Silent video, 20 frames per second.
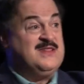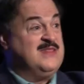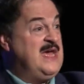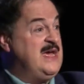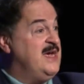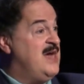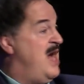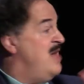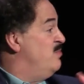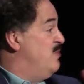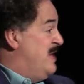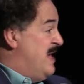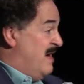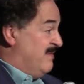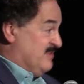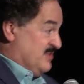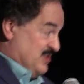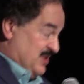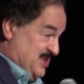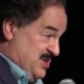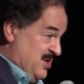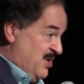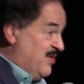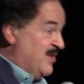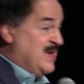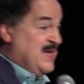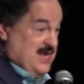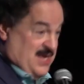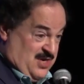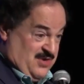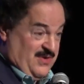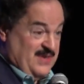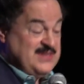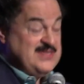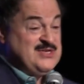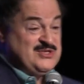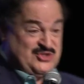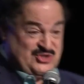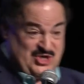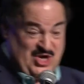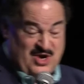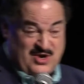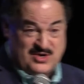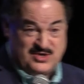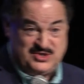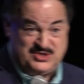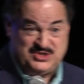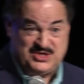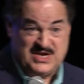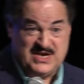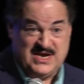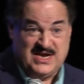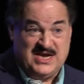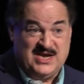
thank God, we have security here at this church.